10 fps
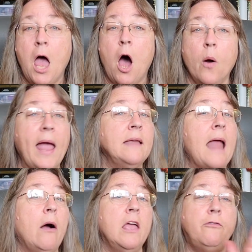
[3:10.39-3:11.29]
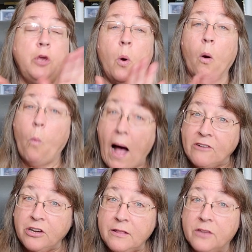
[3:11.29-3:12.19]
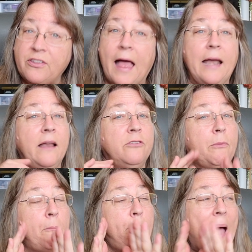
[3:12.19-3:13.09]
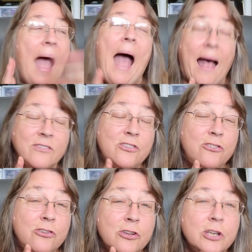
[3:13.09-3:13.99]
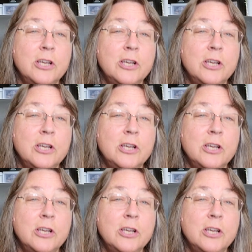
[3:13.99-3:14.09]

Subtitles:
Okay, now if you are watching this and it is past